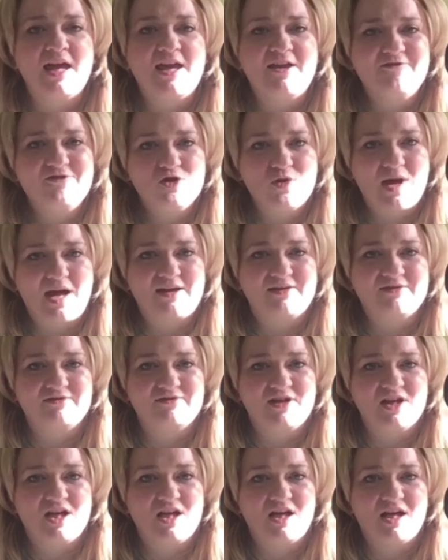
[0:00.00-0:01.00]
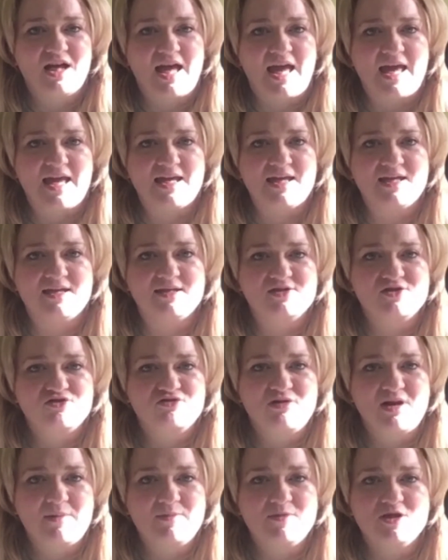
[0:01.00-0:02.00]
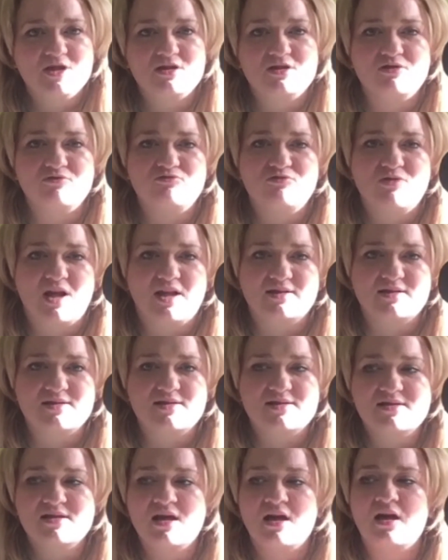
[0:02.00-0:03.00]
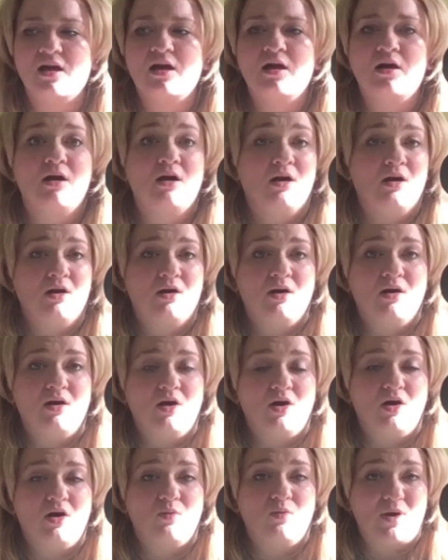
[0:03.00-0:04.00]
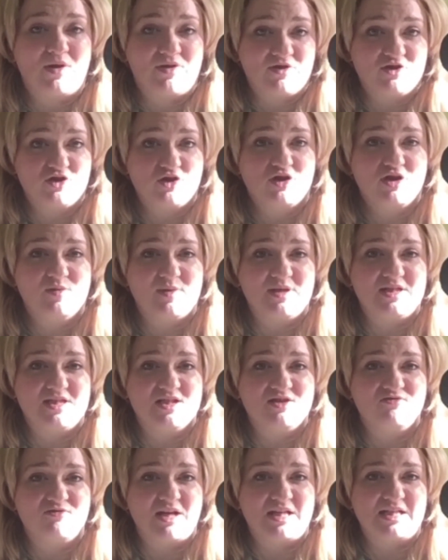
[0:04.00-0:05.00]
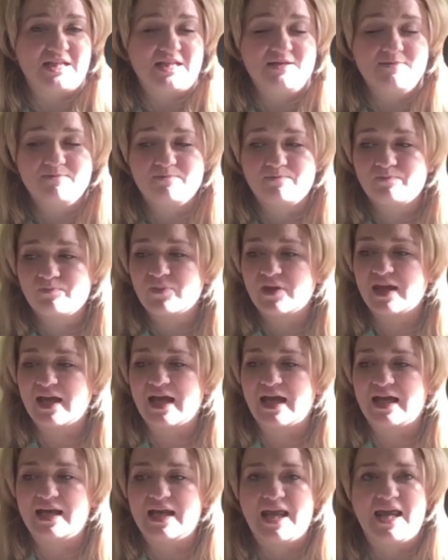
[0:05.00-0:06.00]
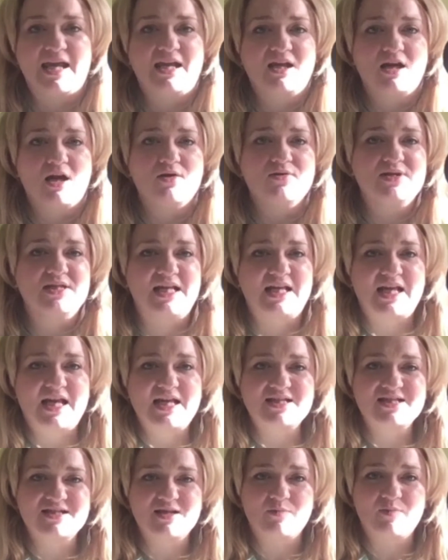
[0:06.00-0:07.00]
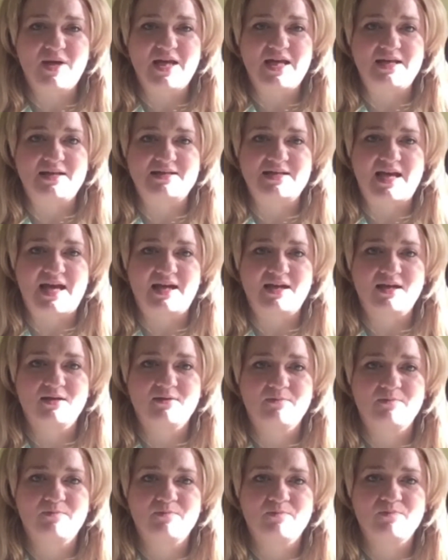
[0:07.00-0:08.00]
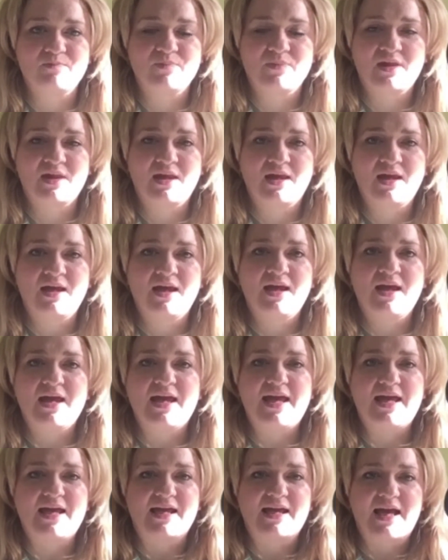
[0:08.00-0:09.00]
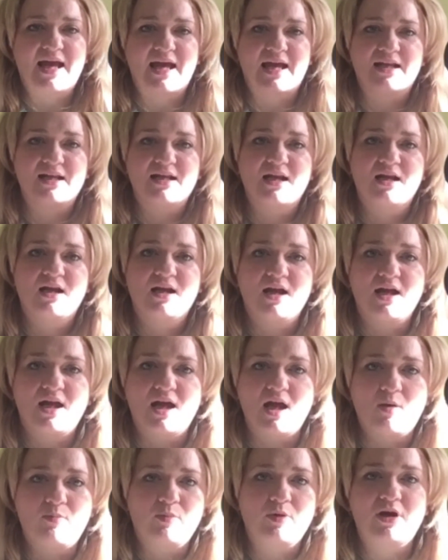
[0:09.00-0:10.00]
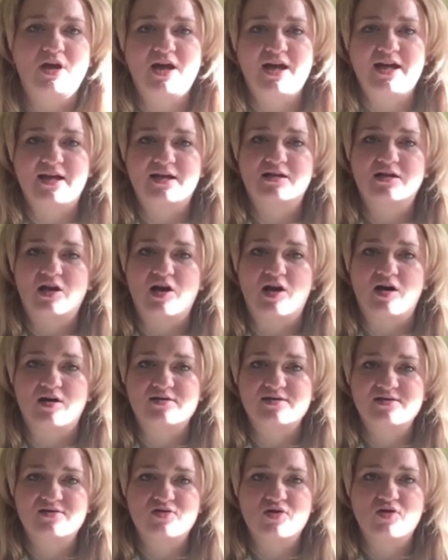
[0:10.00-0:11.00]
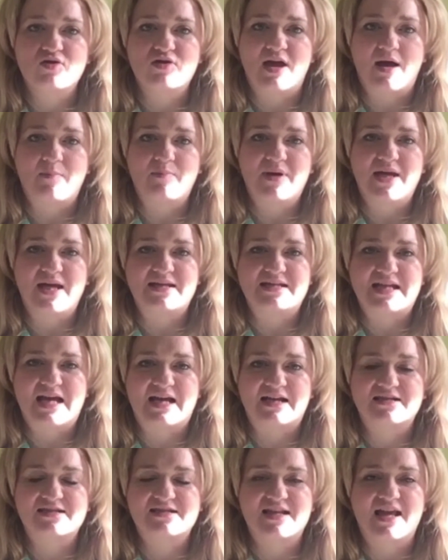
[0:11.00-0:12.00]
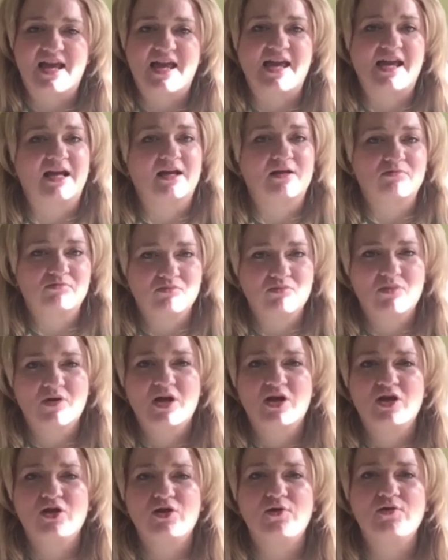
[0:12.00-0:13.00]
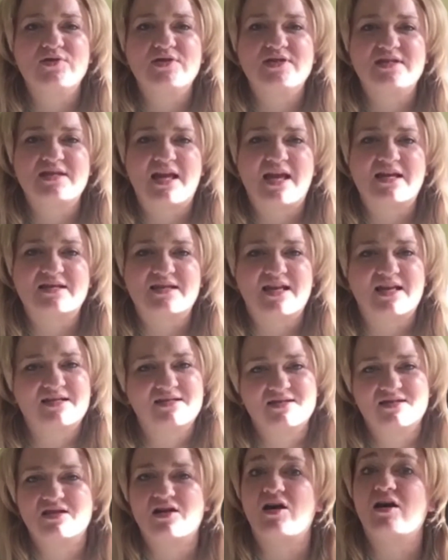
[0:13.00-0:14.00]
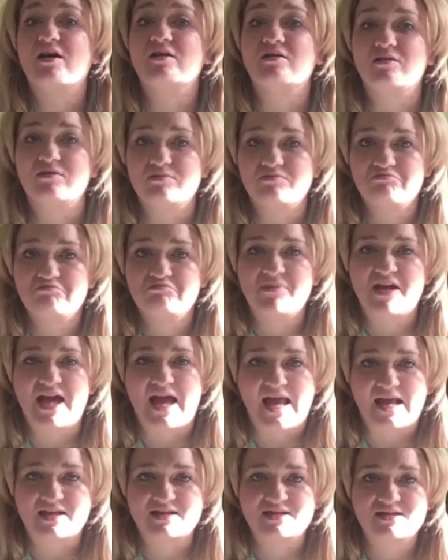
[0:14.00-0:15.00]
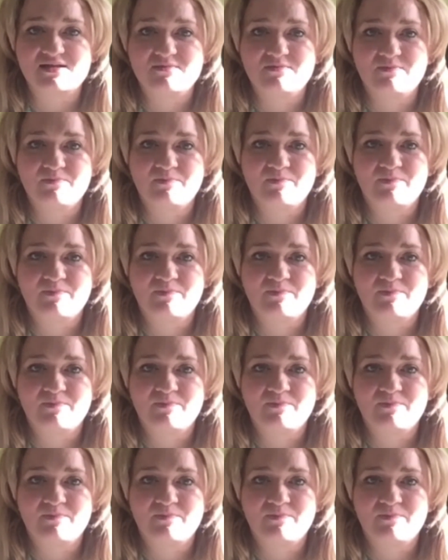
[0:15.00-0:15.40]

if you have a script that runs when the document is ready, and it goes and it gets the p tag, it can apply a class to that p tag saying use CSS style X.